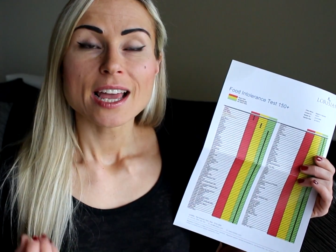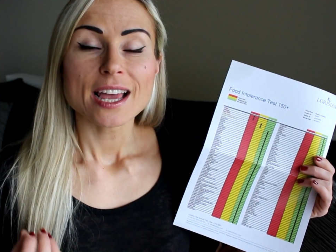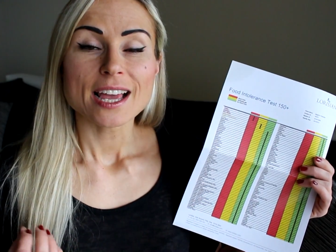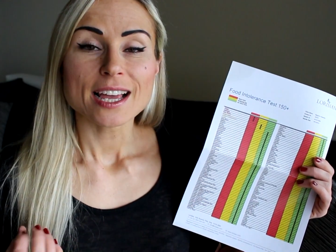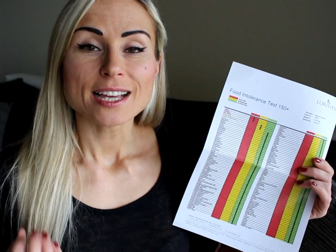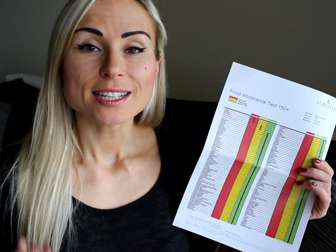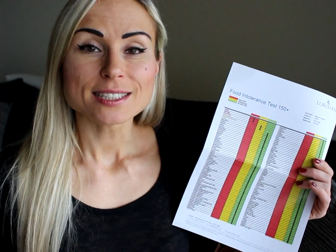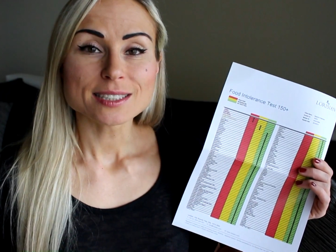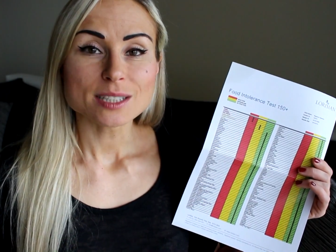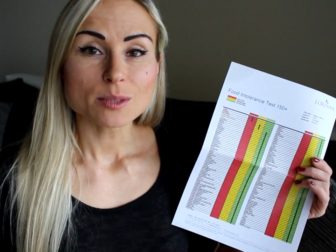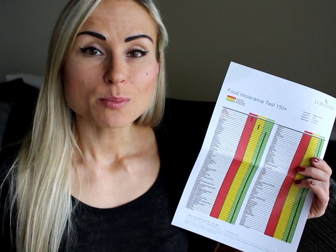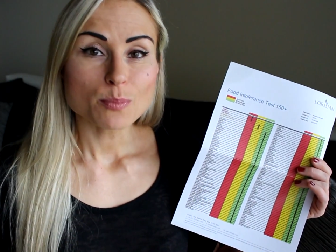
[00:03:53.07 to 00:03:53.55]

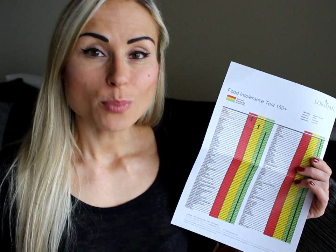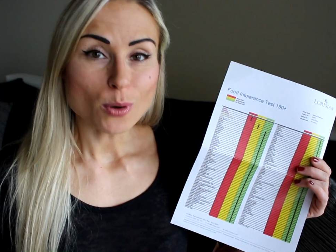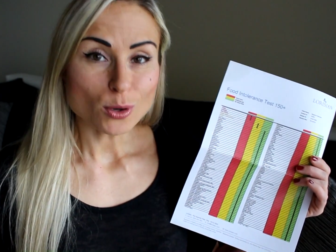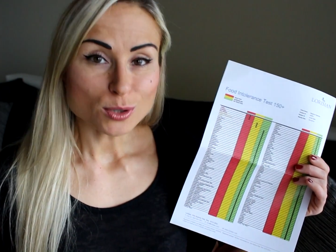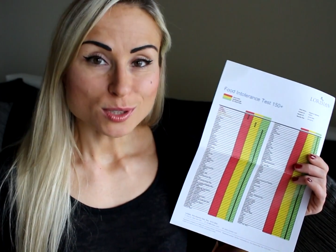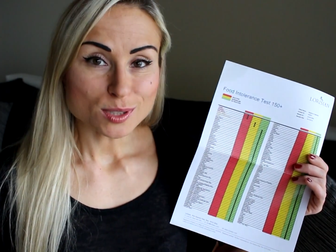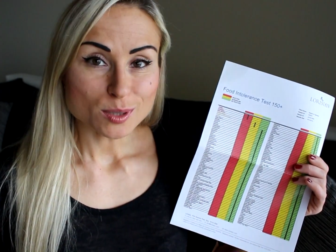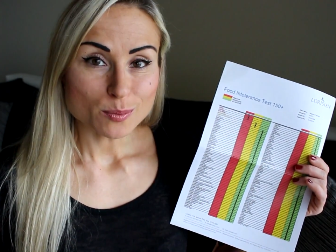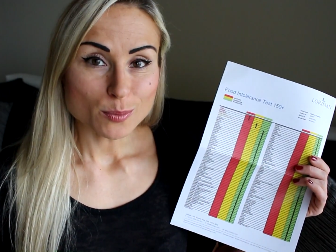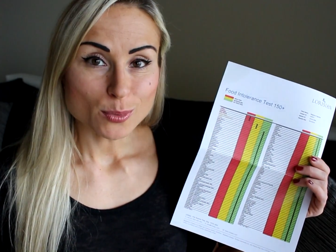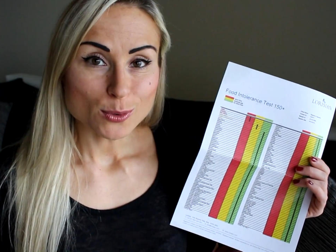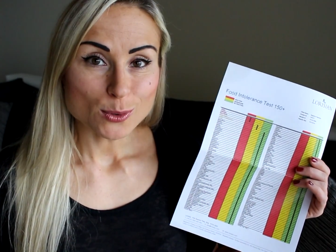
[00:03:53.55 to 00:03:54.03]
is it
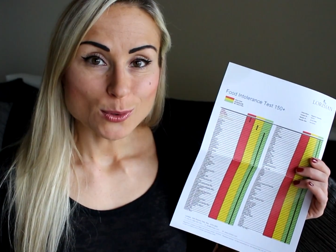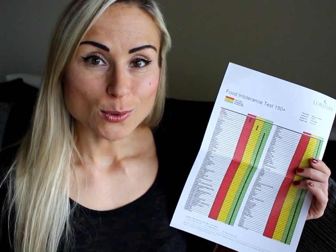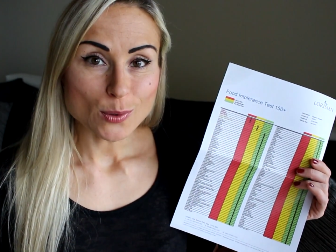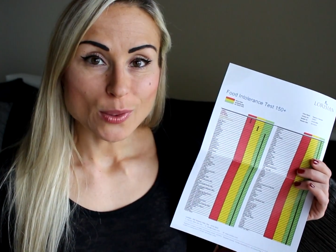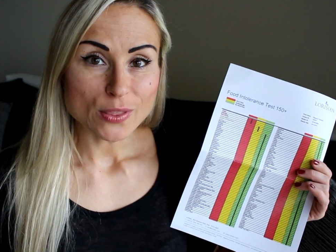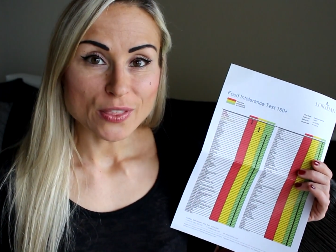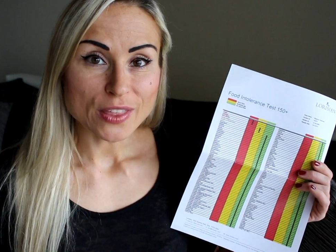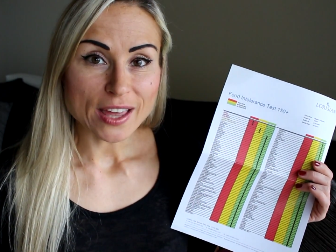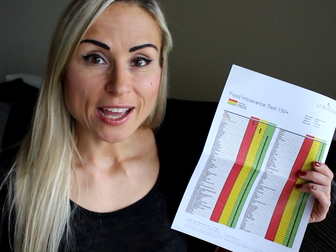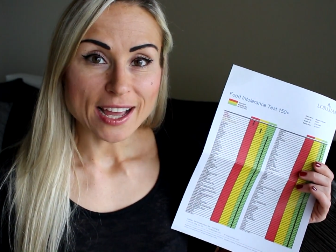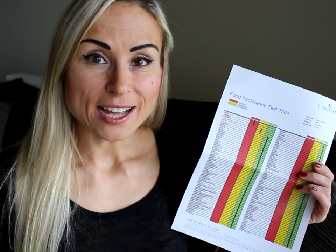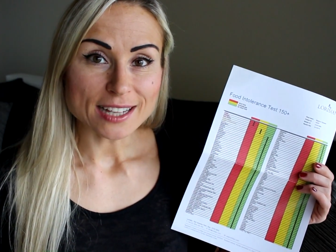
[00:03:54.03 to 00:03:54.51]

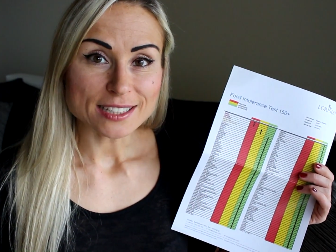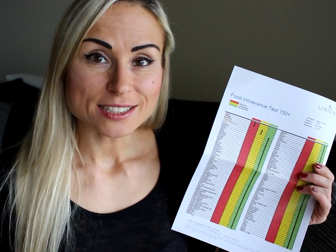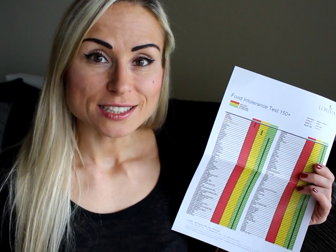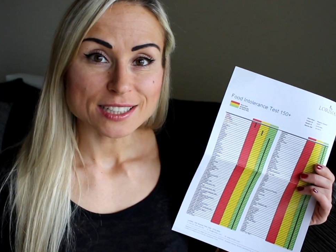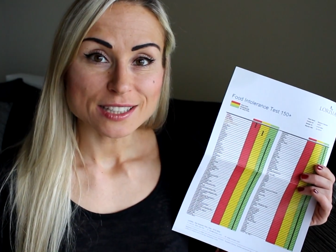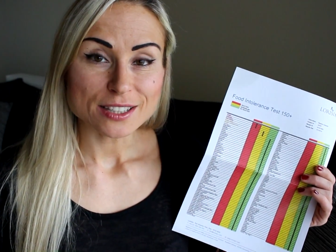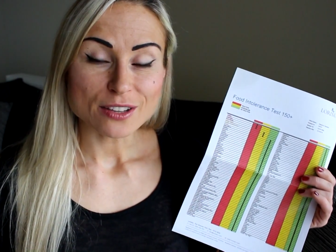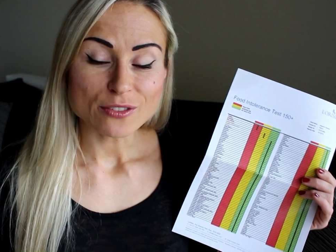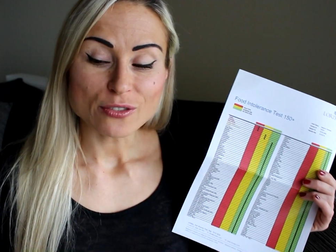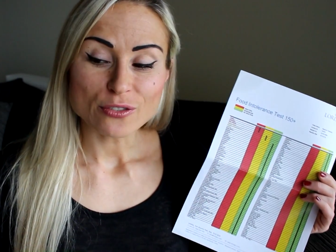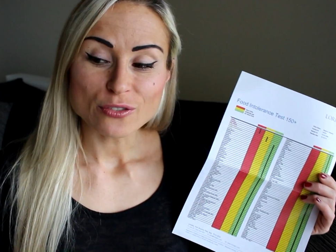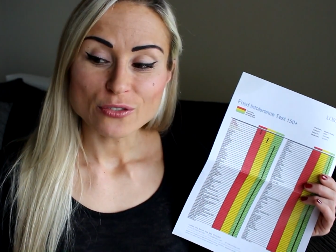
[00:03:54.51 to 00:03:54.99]
possible that
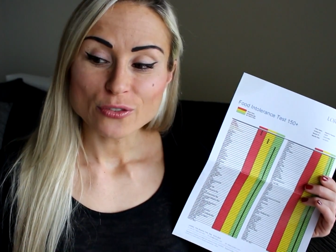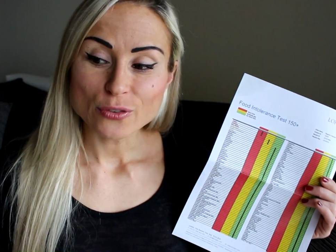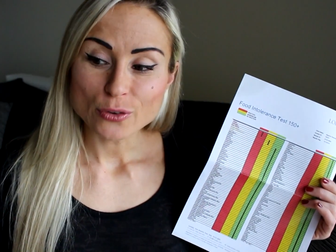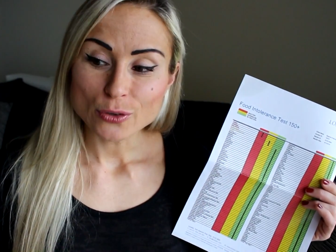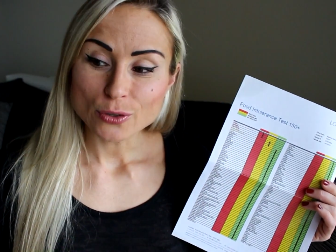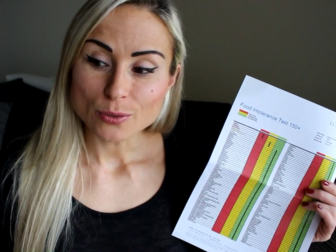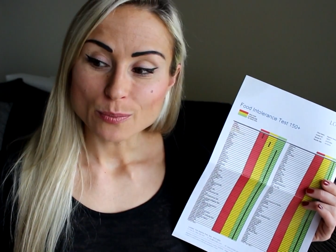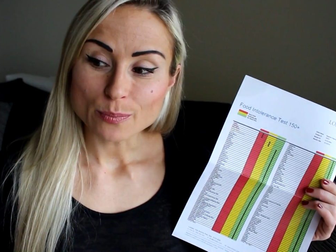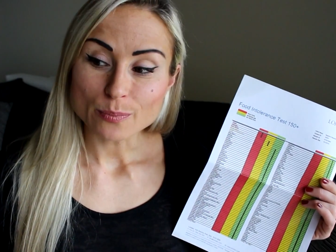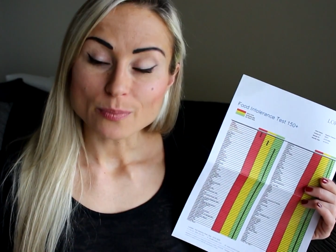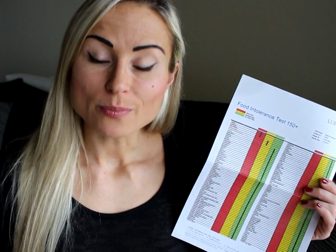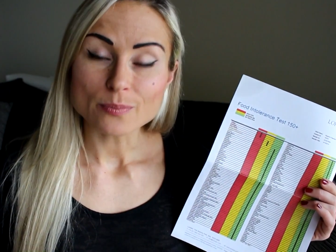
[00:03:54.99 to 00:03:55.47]
the
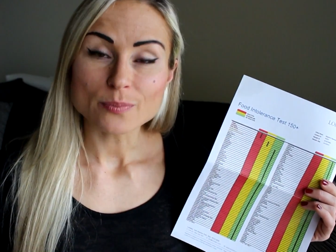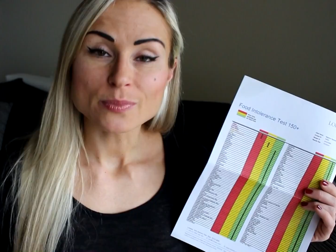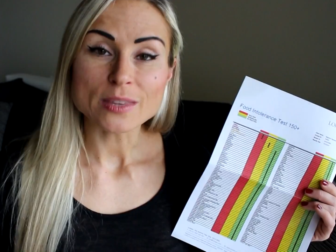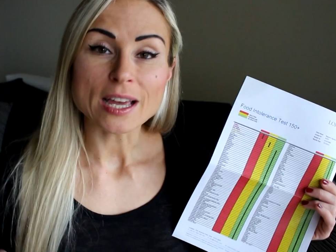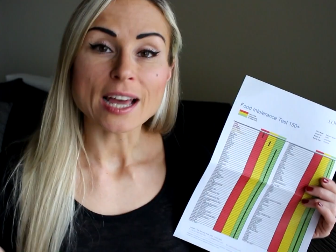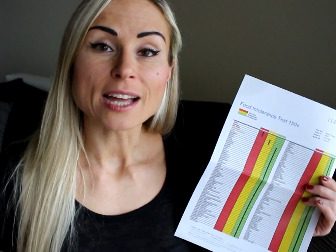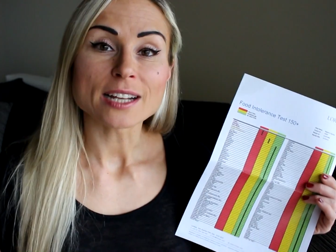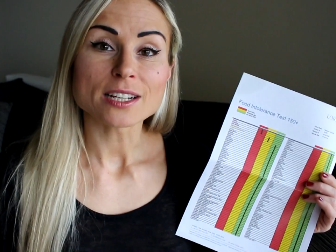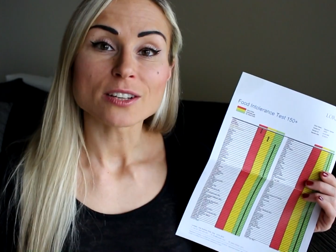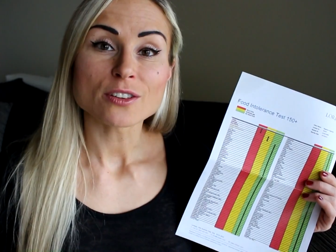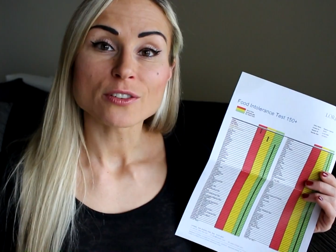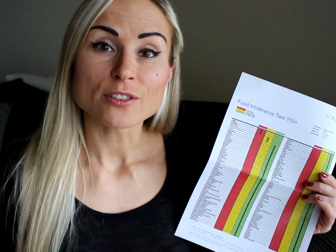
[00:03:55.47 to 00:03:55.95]
food
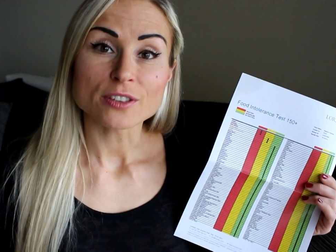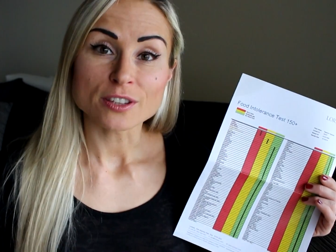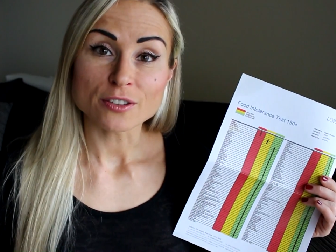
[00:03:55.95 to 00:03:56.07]
that